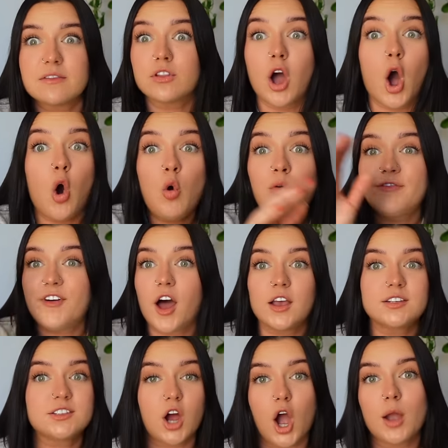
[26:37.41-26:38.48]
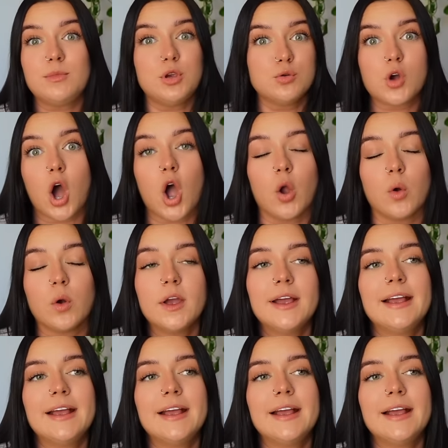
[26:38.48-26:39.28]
the whole first time you go,